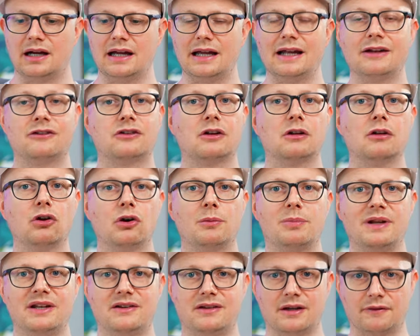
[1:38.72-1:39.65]
it's a
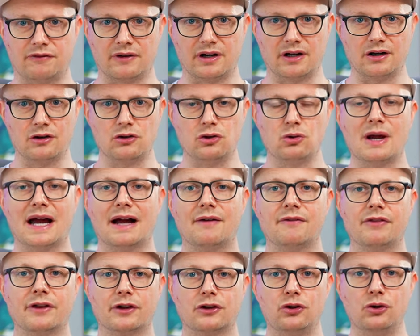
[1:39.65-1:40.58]
little bit different. You
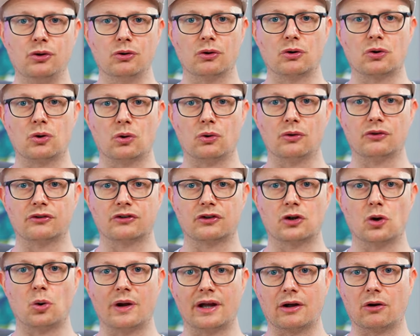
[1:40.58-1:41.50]
have the cuticles
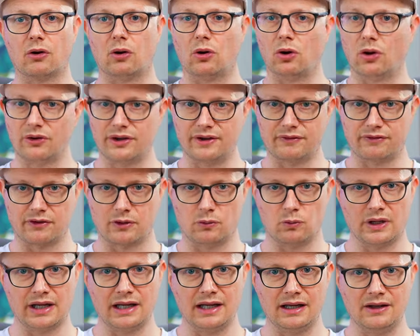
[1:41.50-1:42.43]
going all
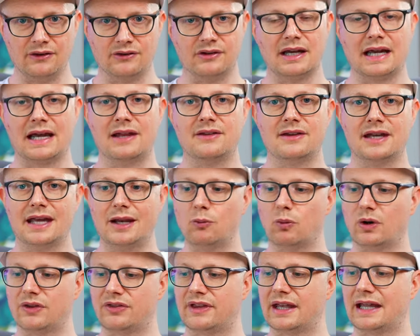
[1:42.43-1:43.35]
different ways, and
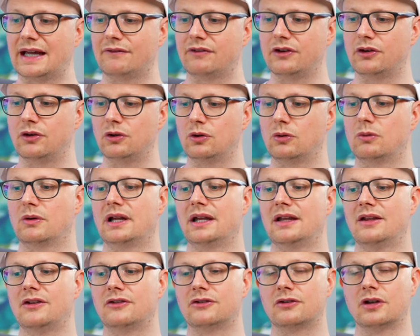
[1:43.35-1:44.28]
then what they have to do
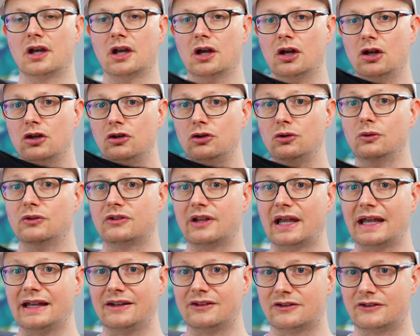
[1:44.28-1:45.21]
is use
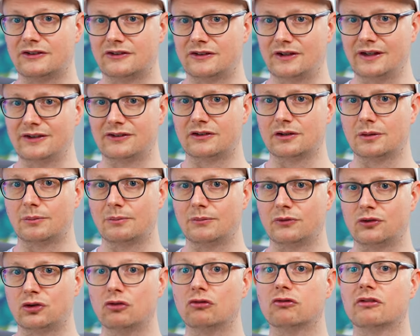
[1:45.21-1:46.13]
a system
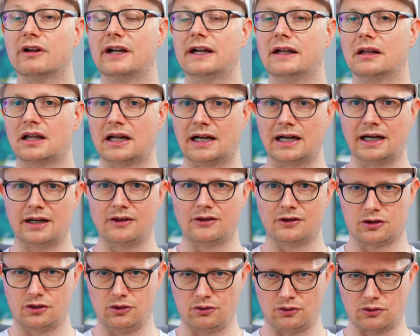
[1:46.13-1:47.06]
to realign
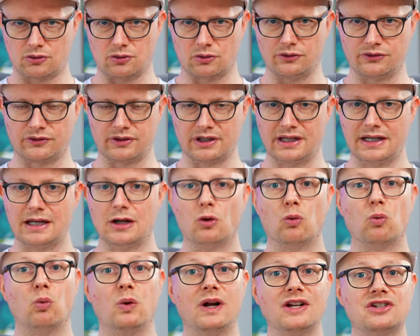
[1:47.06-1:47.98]
the cuticles,
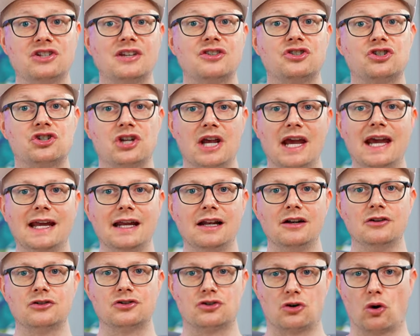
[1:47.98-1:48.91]
which has
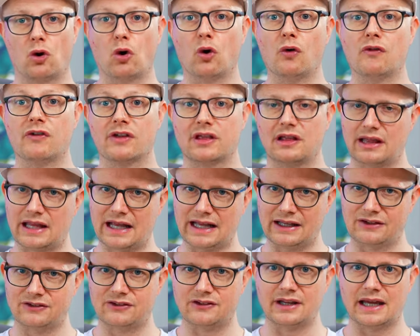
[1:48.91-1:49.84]
changed over the
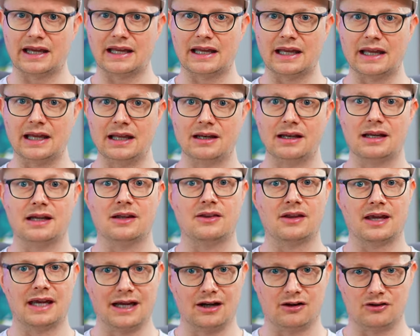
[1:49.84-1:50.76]
last decade in
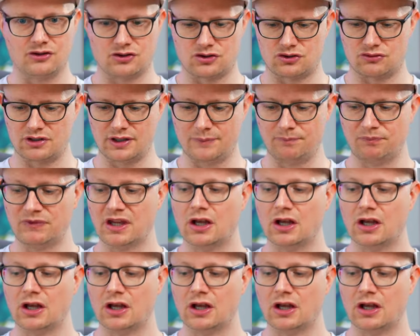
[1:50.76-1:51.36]
the hair industry.